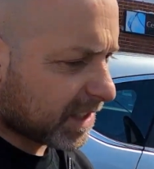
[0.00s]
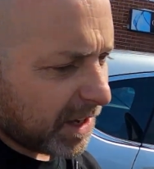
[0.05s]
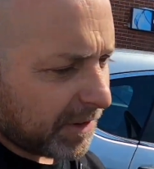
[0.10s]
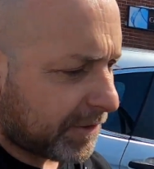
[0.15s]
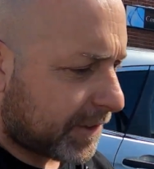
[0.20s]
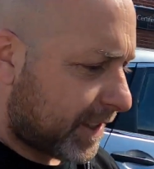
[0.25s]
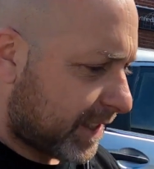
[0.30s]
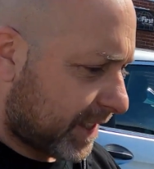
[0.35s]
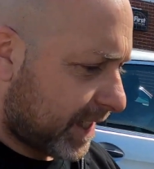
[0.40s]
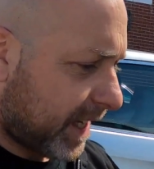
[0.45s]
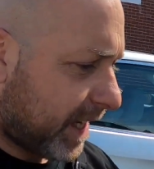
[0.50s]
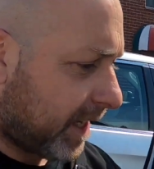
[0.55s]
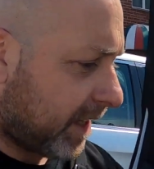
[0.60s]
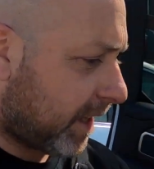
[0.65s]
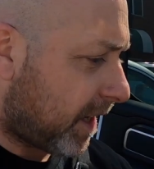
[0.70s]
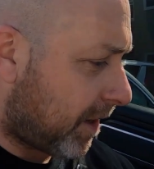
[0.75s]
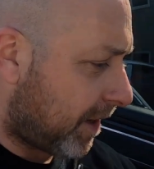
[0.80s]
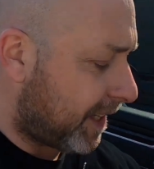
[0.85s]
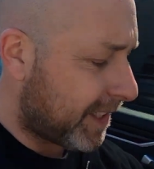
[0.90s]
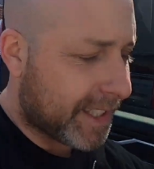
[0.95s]
tough to see,
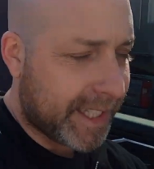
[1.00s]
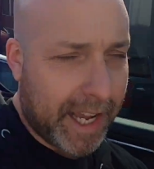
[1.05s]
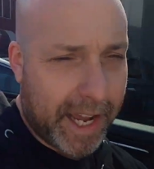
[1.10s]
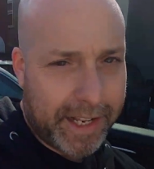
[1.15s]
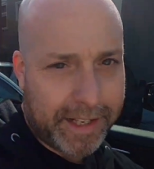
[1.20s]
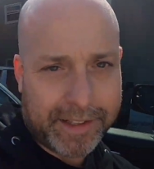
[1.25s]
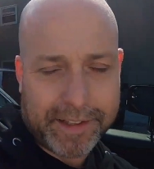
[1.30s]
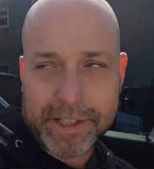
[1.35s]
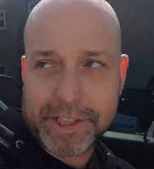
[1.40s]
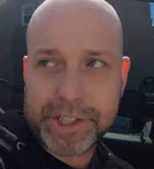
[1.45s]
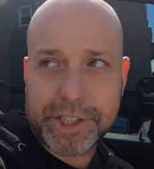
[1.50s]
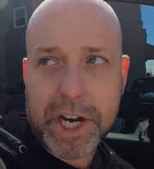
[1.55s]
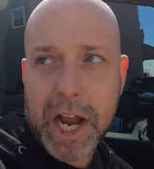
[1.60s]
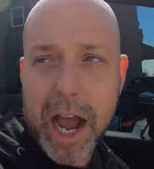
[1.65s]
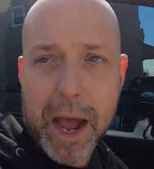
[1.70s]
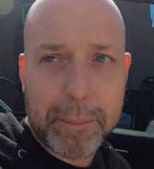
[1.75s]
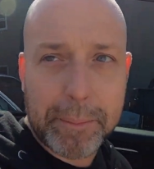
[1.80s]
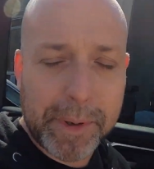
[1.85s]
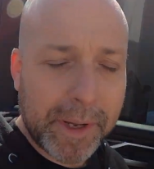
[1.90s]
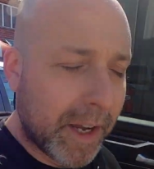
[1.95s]
you know, inside the
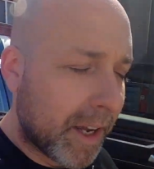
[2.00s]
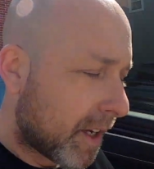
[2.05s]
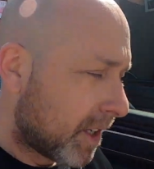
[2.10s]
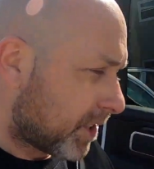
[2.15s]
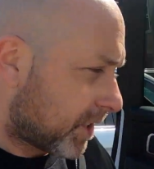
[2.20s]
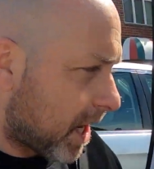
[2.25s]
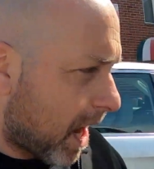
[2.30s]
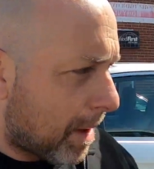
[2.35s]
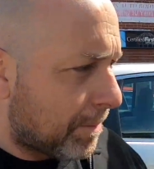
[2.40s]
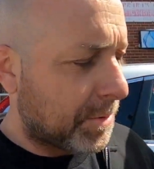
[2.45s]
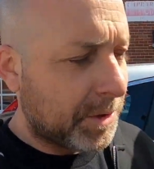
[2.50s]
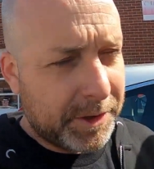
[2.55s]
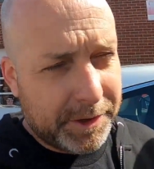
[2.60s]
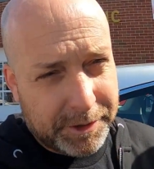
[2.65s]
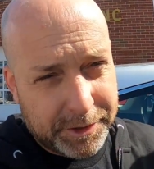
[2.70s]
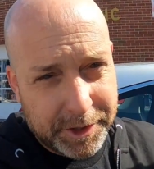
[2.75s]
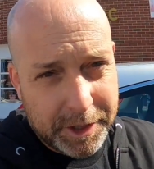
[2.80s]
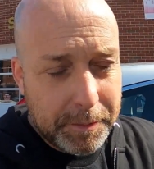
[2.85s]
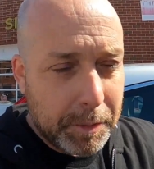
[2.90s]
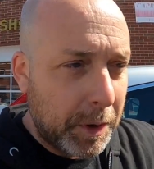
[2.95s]
shop. Shops are
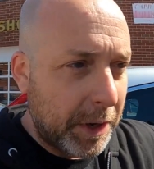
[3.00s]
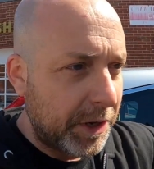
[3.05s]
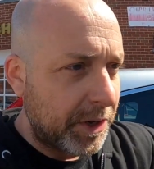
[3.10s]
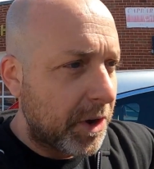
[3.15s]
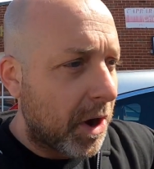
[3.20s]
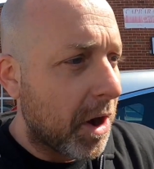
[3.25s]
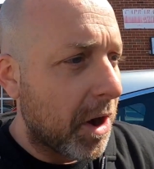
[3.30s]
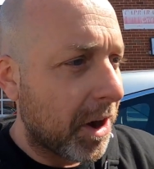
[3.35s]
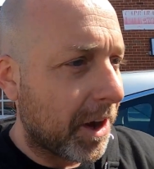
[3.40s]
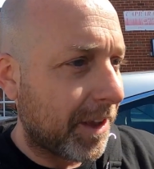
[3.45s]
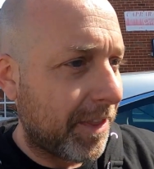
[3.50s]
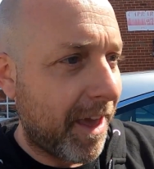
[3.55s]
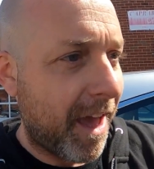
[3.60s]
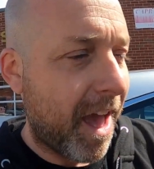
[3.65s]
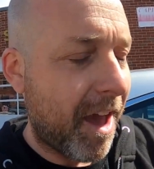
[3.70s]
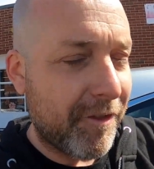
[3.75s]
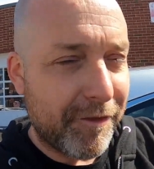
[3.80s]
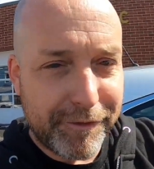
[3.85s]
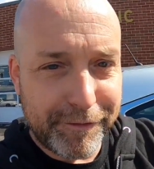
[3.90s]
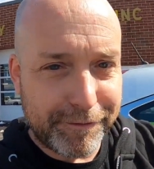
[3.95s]
usually pretty dark and they
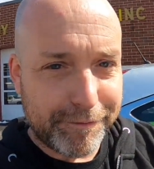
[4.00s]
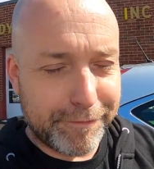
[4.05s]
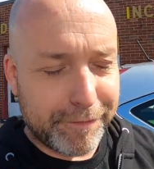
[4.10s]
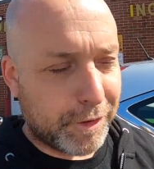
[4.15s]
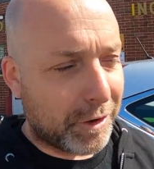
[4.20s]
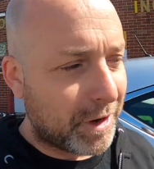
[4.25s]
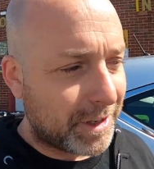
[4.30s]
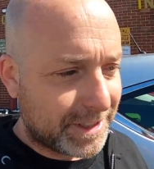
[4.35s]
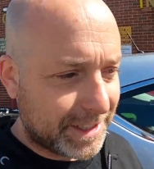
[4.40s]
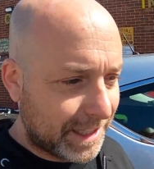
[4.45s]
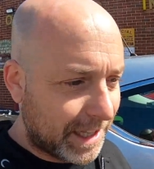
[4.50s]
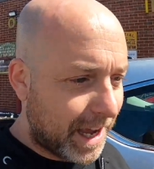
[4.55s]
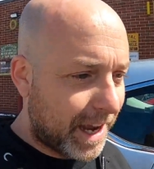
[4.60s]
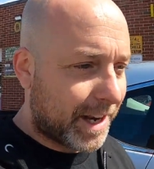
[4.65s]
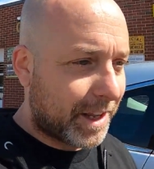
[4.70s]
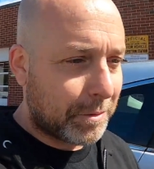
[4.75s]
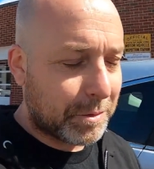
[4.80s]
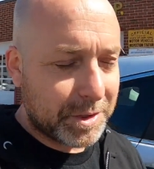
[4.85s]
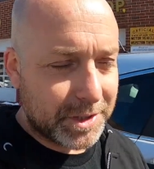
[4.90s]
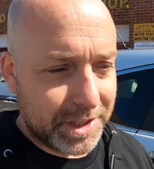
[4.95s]
have fluorescent
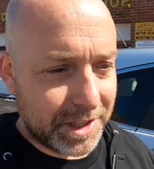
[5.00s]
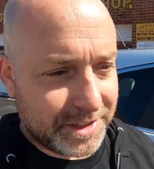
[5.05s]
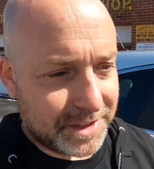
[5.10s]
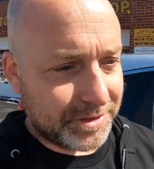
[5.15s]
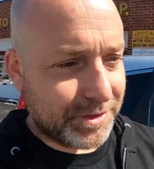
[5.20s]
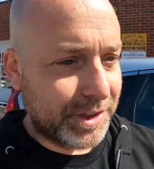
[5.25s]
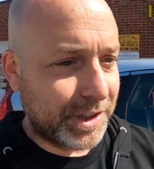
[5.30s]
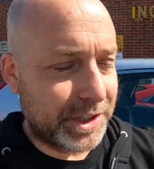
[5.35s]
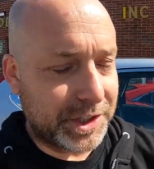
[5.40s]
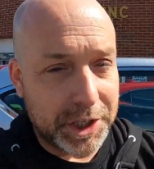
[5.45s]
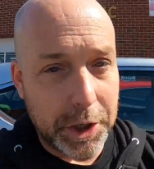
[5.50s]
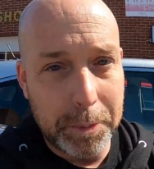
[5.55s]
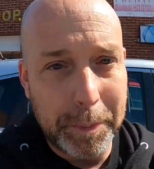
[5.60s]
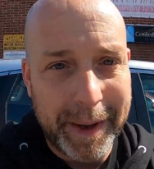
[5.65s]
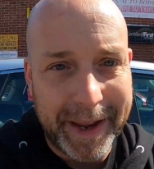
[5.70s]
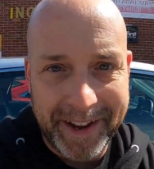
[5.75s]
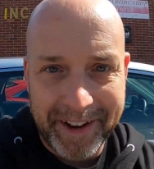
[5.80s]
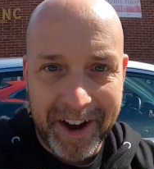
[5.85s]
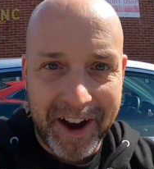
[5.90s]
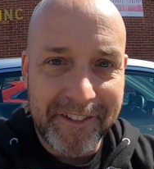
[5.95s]
lighting, which doesn't really show
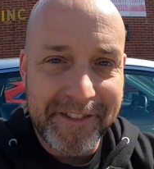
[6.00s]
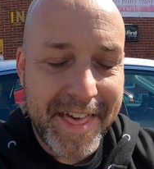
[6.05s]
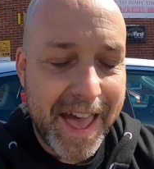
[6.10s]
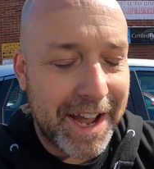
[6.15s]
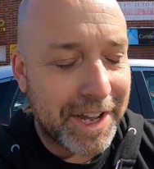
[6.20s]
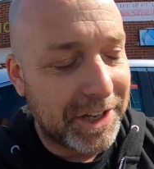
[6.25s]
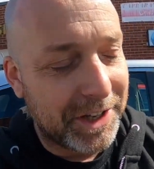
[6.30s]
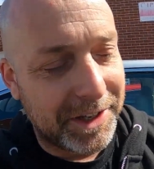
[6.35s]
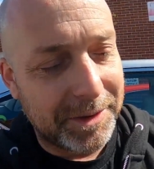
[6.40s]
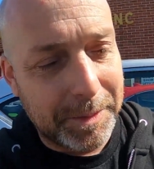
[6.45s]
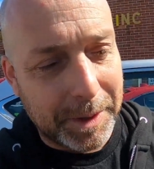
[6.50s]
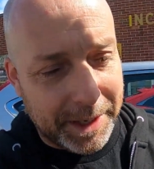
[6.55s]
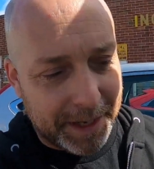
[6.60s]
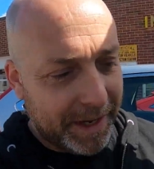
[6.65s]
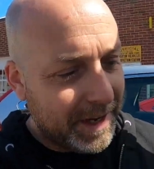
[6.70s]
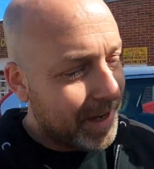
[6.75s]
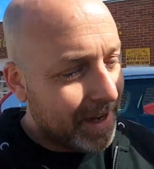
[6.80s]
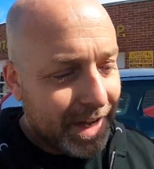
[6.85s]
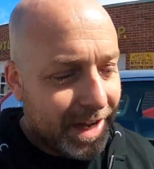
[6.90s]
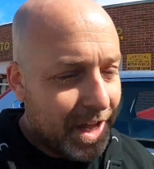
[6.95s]
paint off that good, but
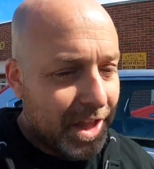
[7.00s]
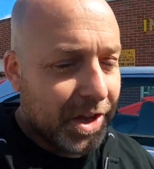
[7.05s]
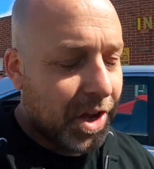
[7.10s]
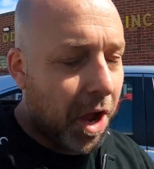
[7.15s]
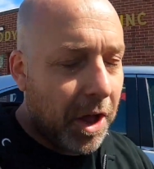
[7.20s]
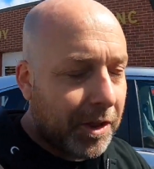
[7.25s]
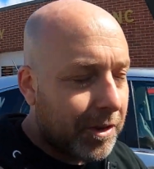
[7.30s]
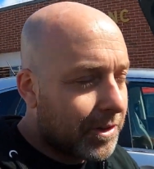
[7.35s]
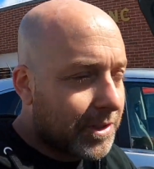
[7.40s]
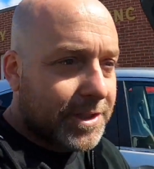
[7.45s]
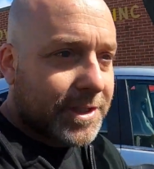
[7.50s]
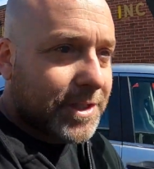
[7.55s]
color is